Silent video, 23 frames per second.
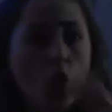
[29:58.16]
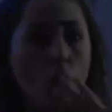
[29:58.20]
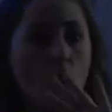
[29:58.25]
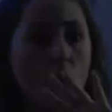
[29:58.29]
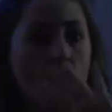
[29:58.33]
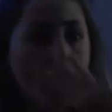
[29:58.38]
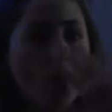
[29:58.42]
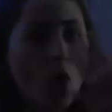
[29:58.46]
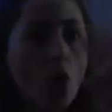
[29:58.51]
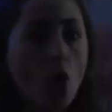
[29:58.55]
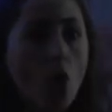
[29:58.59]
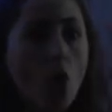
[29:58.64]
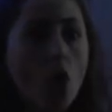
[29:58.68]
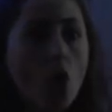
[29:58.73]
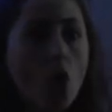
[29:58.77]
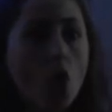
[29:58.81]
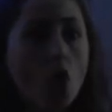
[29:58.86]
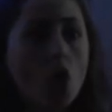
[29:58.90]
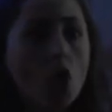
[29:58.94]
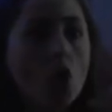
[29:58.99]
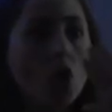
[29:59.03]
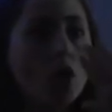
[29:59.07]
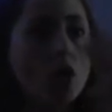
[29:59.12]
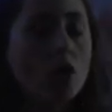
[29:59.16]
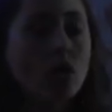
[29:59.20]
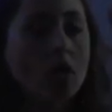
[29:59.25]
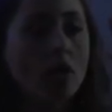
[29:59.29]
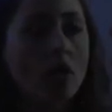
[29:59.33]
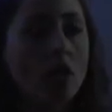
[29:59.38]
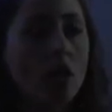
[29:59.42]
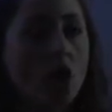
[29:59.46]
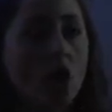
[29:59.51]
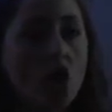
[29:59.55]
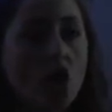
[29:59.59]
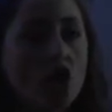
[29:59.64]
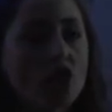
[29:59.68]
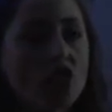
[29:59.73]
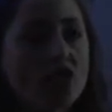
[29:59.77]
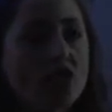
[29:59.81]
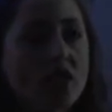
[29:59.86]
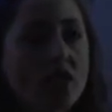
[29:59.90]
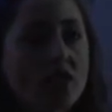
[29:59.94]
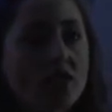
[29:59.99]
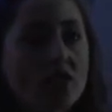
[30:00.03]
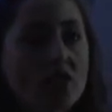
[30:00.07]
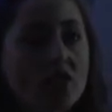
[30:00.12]
with all her
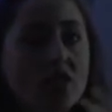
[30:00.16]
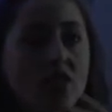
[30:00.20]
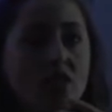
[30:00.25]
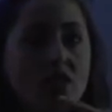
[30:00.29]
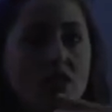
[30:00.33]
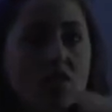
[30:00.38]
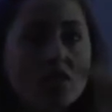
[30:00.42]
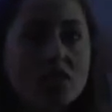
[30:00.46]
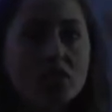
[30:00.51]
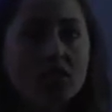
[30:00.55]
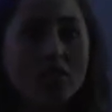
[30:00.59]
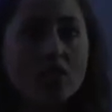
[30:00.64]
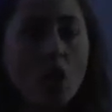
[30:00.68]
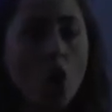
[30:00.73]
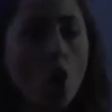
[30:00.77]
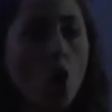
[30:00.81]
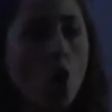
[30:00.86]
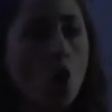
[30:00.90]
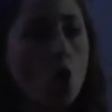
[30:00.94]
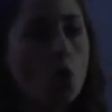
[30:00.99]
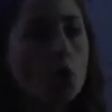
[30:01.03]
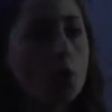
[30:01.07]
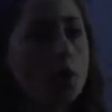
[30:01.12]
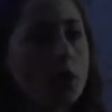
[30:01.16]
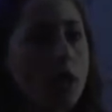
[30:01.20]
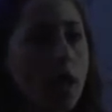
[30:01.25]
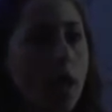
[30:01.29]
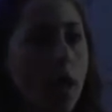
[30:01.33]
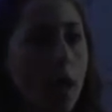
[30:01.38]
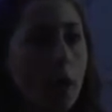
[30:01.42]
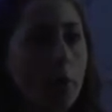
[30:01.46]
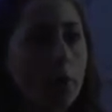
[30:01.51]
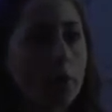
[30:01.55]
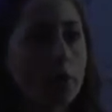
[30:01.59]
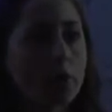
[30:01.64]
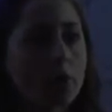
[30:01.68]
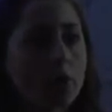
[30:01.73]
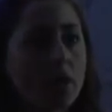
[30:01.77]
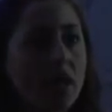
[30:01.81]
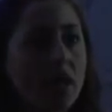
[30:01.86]
senses open up